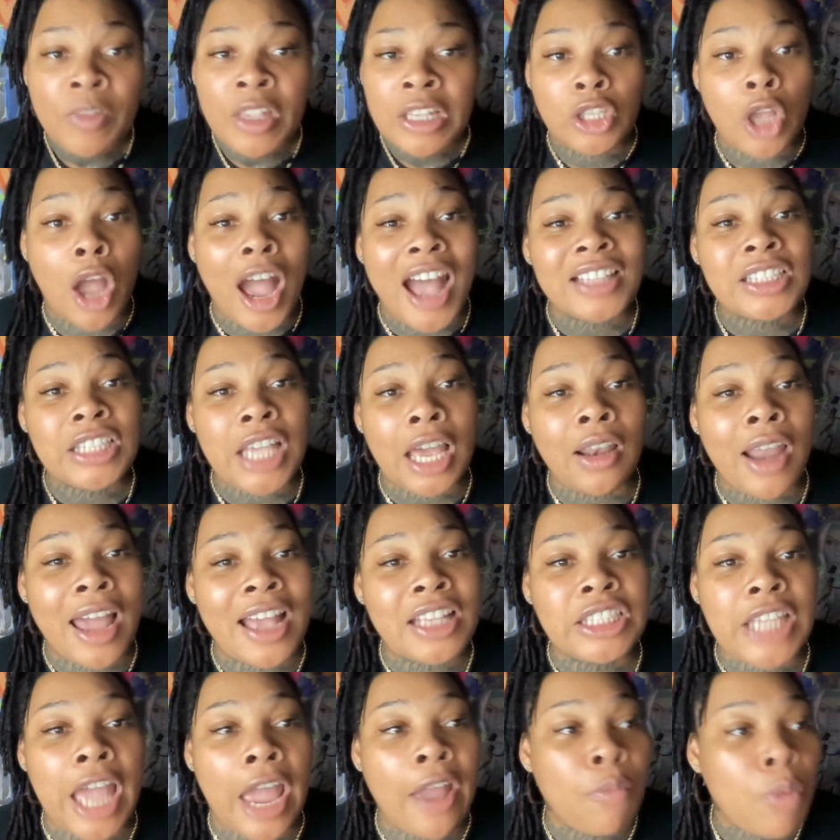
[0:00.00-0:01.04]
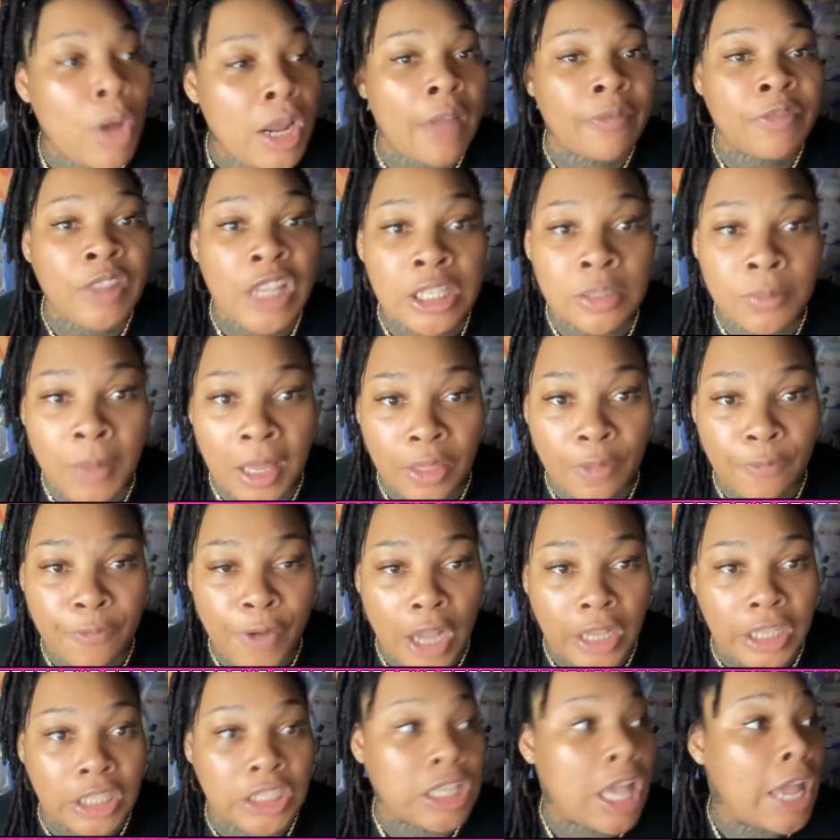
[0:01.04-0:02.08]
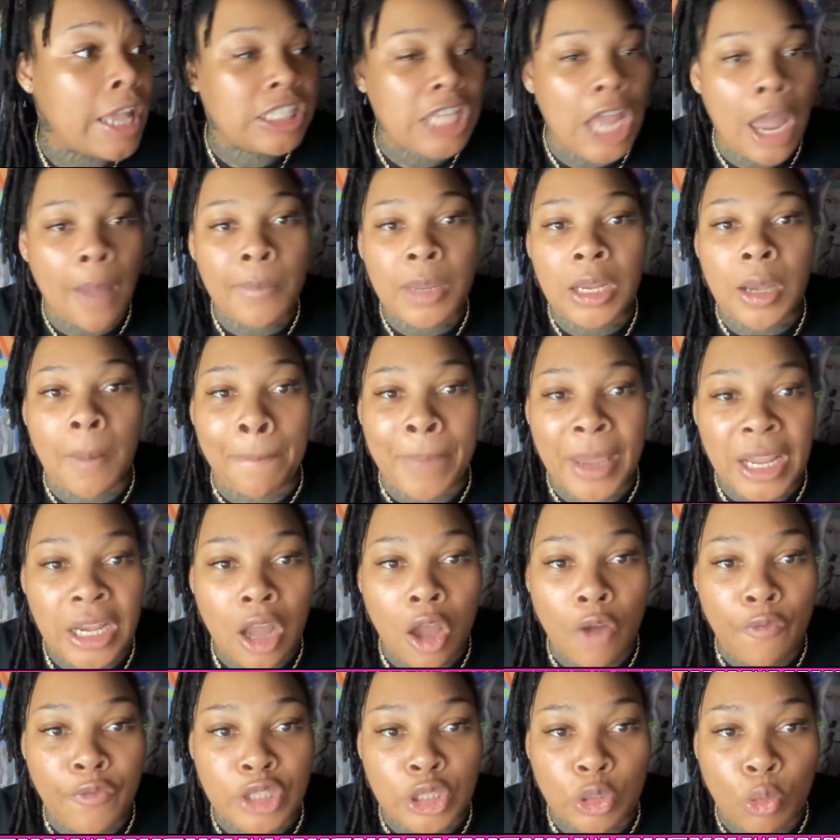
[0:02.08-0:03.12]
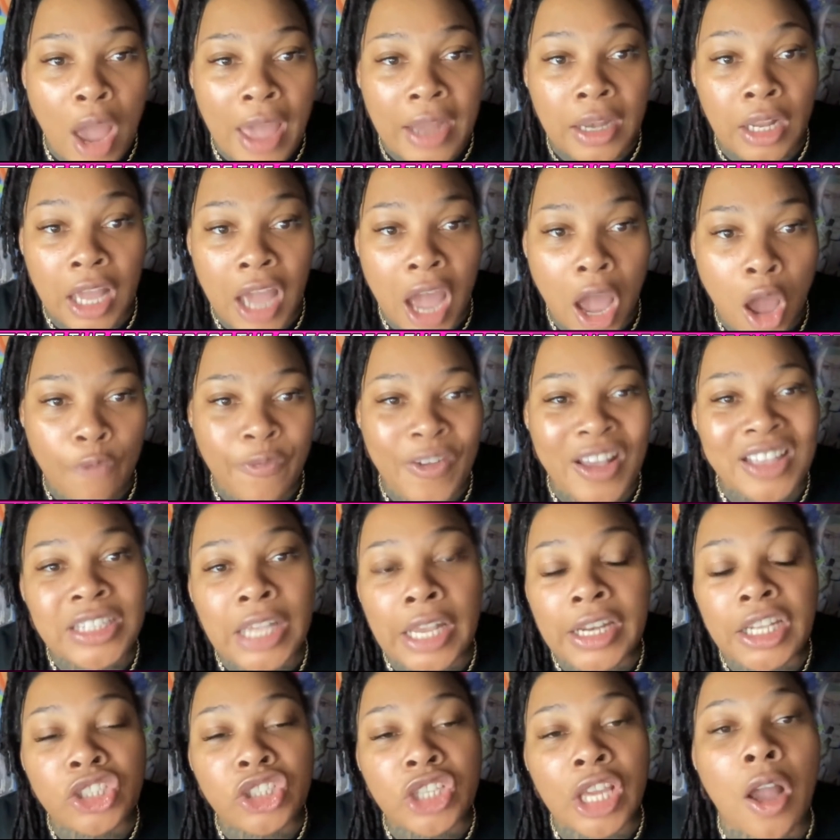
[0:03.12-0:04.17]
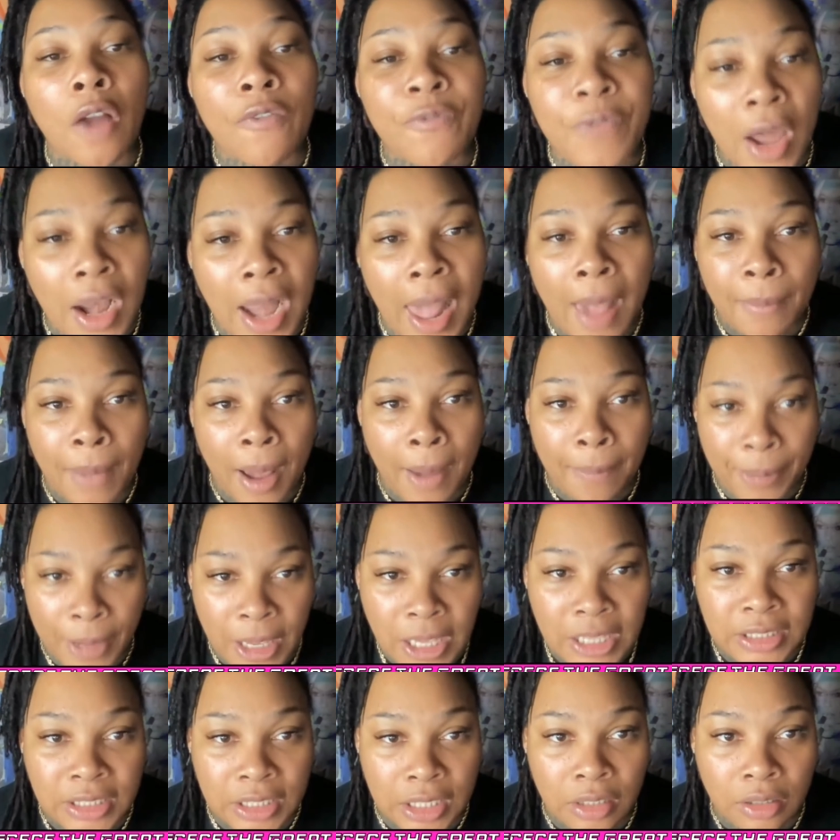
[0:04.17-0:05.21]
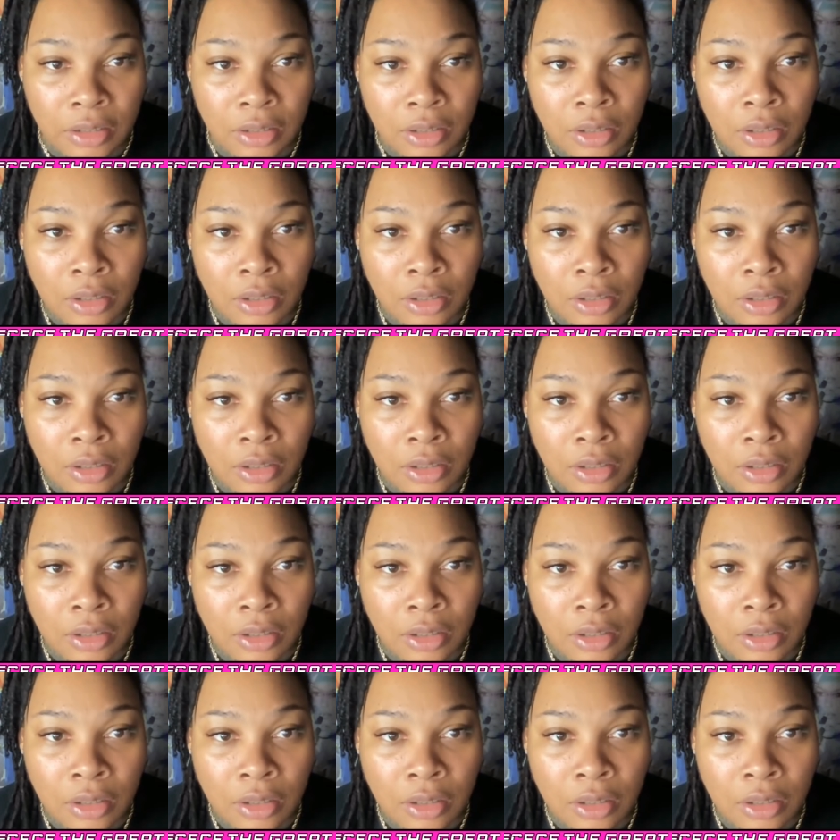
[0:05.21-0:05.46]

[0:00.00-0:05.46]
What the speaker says: So I tell her, I said, what if these motherfuckers tell me to bend over, squat, and cough? I said, this shit gonna fall out my pussy.